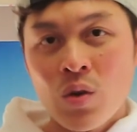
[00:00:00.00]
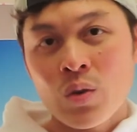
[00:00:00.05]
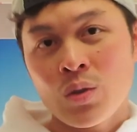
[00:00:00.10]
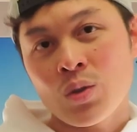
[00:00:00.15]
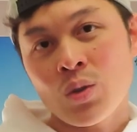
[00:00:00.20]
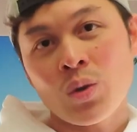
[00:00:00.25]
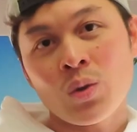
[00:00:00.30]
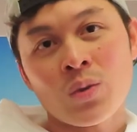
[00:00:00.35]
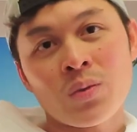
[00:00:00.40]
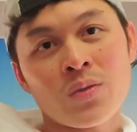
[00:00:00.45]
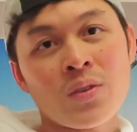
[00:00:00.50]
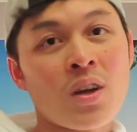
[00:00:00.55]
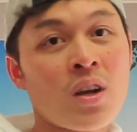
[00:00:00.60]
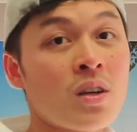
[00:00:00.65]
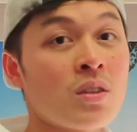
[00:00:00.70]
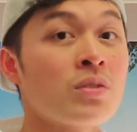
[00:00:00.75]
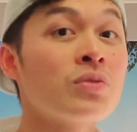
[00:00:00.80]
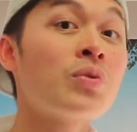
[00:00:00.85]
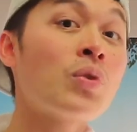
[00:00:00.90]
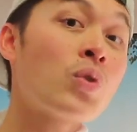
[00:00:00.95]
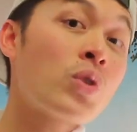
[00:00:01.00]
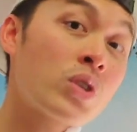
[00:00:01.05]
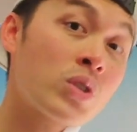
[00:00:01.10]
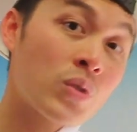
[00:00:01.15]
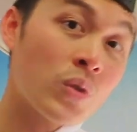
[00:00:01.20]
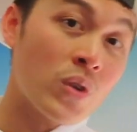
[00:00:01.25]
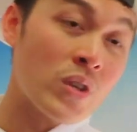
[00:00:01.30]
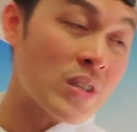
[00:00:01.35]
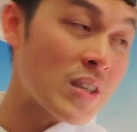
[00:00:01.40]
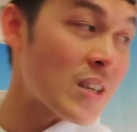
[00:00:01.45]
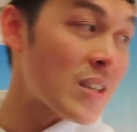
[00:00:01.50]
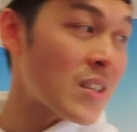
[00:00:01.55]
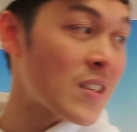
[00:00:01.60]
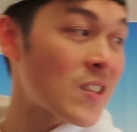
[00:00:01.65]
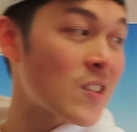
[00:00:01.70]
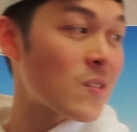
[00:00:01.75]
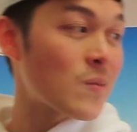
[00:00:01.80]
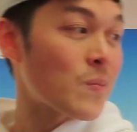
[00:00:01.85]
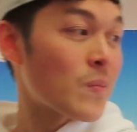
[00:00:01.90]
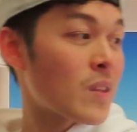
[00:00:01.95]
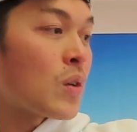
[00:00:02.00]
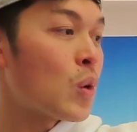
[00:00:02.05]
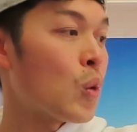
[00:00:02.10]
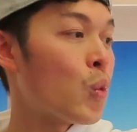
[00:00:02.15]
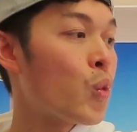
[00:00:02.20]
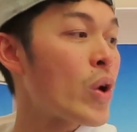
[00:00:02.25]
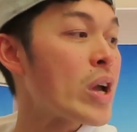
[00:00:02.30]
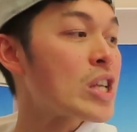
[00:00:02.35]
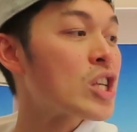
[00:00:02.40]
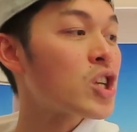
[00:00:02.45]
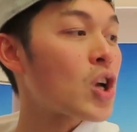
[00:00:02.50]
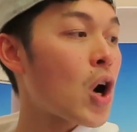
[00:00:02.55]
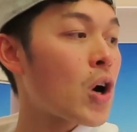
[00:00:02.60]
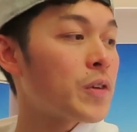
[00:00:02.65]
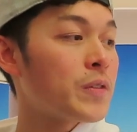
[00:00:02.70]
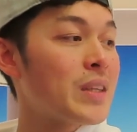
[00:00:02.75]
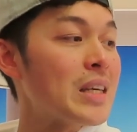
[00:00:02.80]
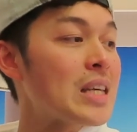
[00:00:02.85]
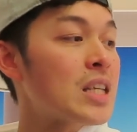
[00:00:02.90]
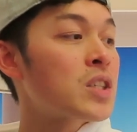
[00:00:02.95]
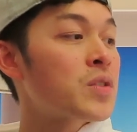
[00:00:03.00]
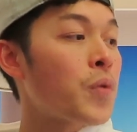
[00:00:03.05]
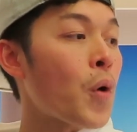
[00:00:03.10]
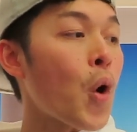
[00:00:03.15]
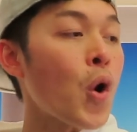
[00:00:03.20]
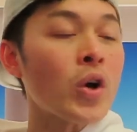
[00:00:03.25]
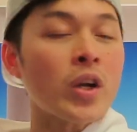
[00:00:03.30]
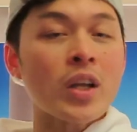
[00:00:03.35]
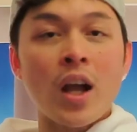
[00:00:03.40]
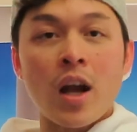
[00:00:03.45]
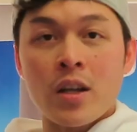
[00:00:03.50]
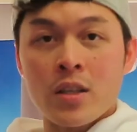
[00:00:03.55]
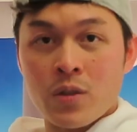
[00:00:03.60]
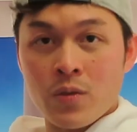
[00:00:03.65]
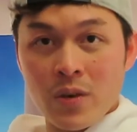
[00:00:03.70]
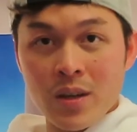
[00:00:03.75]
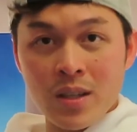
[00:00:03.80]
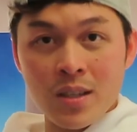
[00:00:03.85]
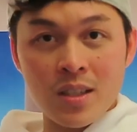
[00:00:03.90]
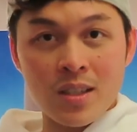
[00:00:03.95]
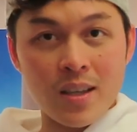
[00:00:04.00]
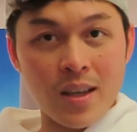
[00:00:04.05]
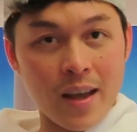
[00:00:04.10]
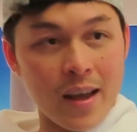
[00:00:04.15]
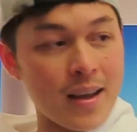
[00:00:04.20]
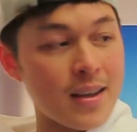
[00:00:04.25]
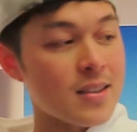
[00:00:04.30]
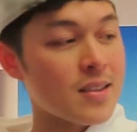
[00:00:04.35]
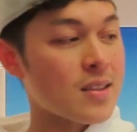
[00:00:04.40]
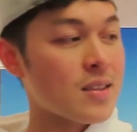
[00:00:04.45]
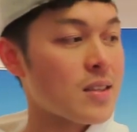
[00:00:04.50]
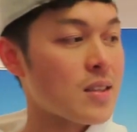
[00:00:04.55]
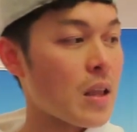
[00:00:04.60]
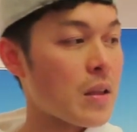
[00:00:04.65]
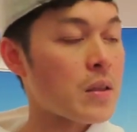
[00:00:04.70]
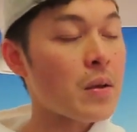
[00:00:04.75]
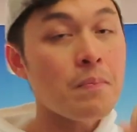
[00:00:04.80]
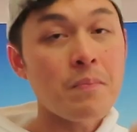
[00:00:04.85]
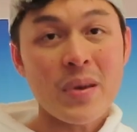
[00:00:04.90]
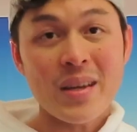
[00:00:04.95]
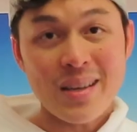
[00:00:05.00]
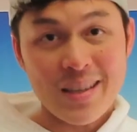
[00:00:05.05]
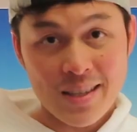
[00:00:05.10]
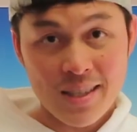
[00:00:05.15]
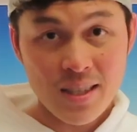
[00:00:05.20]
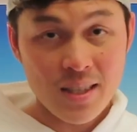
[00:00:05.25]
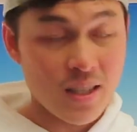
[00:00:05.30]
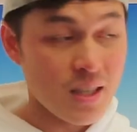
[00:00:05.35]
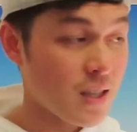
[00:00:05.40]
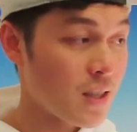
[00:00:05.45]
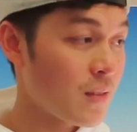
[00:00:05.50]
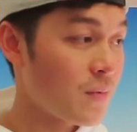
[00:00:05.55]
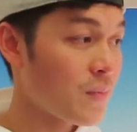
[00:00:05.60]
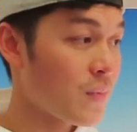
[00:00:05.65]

So there are 4 choices. Which of these 4 countries is the biggest?